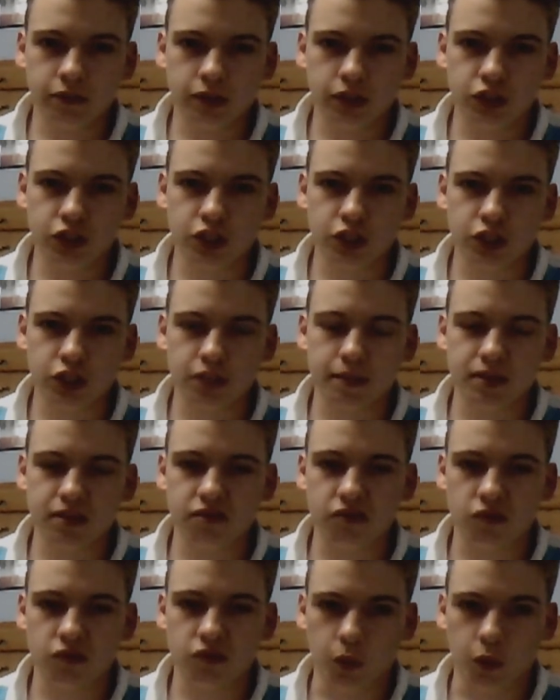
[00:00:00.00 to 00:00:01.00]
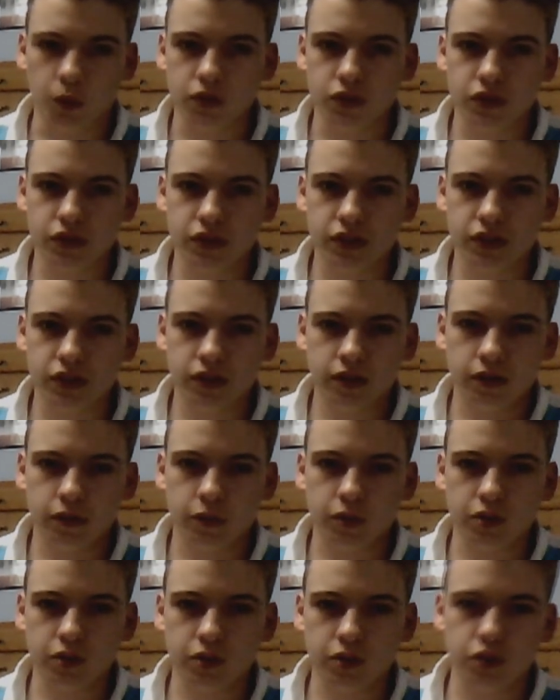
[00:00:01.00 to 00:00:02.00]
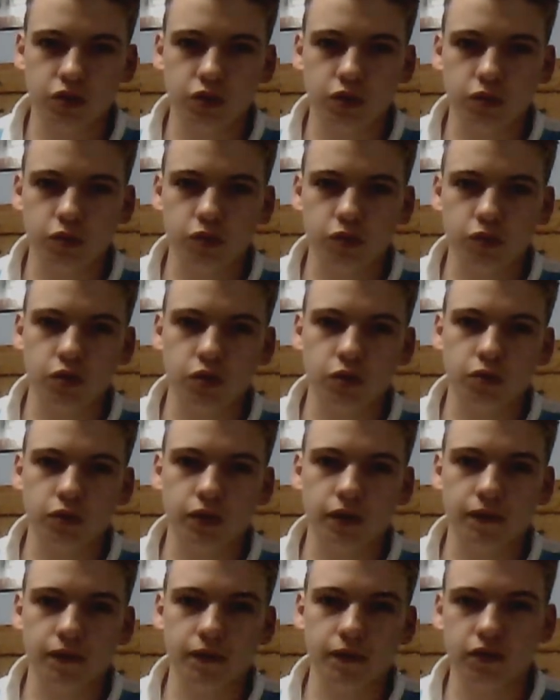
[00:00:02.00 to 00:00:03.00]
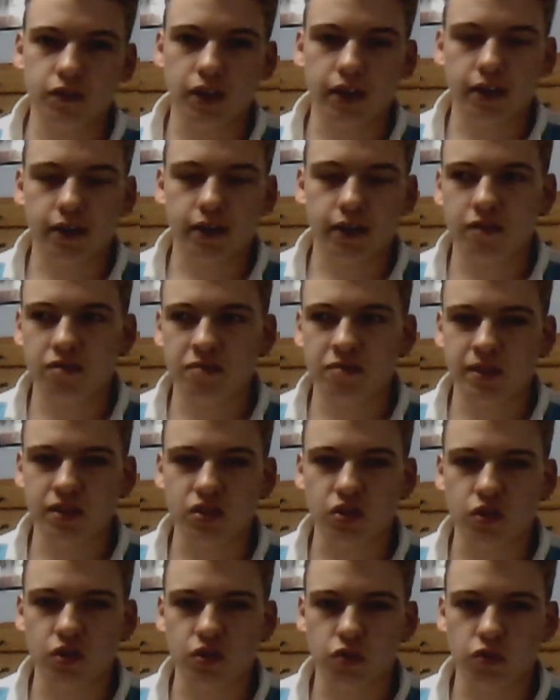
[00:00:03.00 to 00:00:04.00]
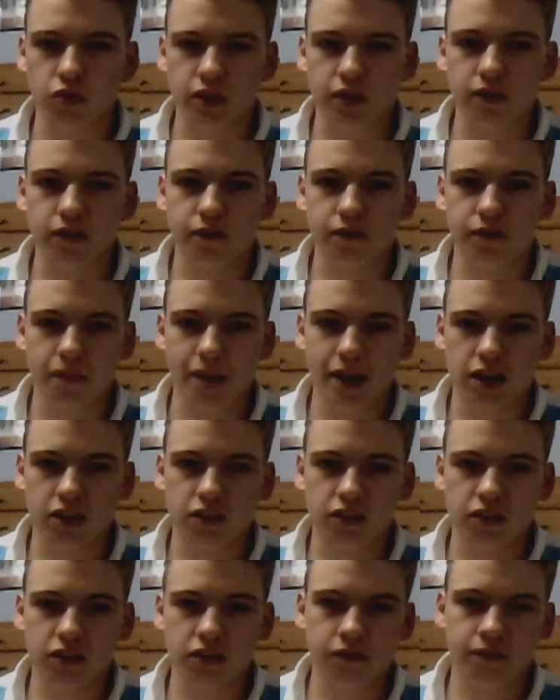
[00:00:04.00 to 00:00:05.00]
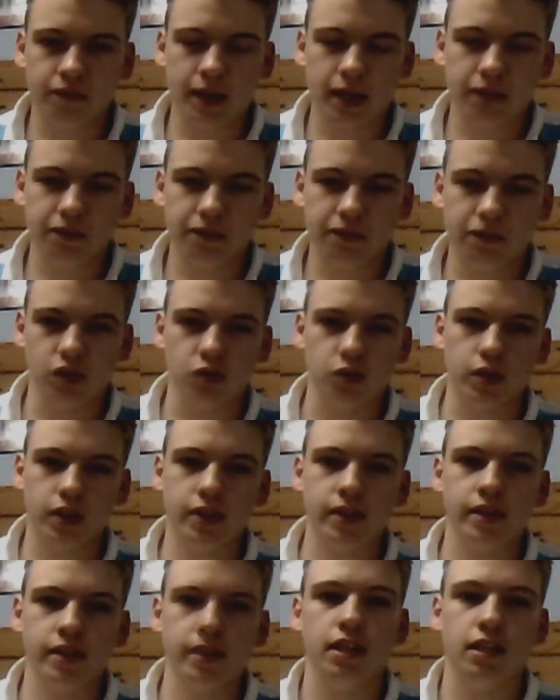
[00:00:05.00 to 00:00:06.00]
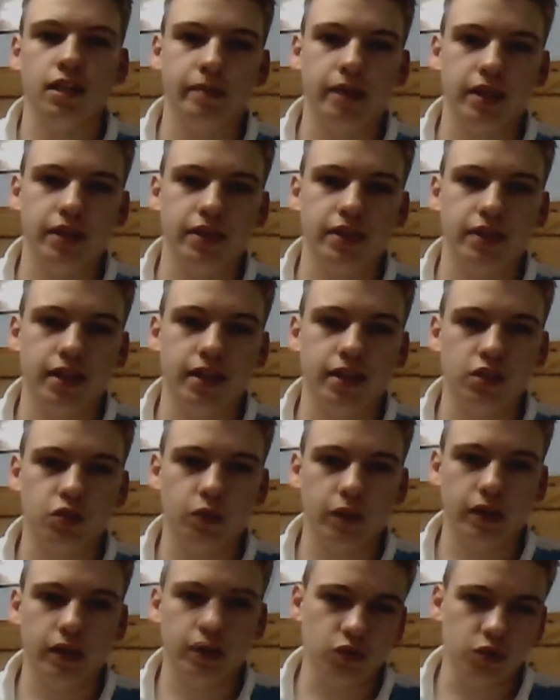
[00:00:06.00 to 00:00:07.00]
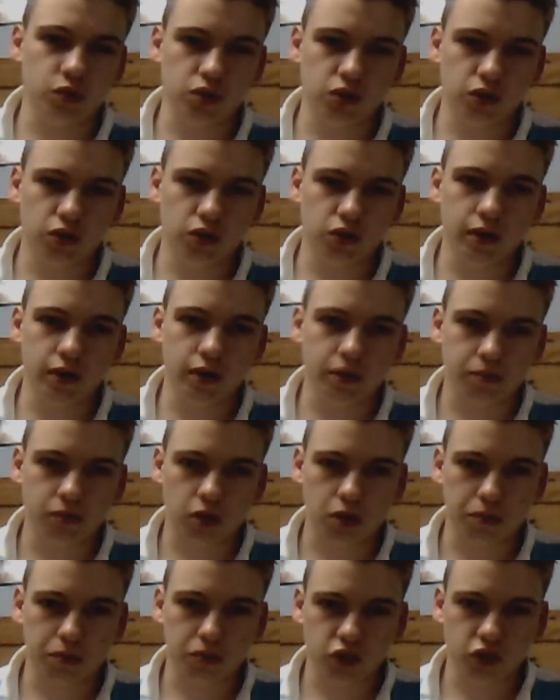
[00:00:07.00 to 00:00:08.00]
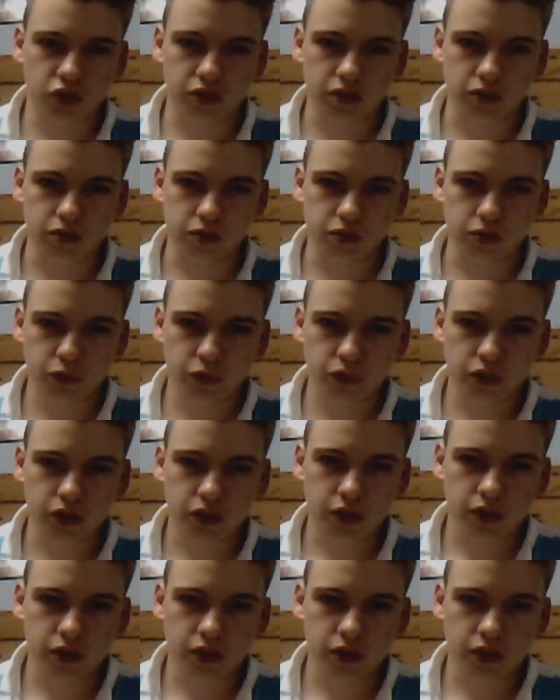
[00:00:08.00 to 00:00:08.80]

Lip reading: Reshiram is even worse, where it's 2, so it has to be turn 3 for Manaphy to do anything, and by then it's way too slow and you're probably just going to lose.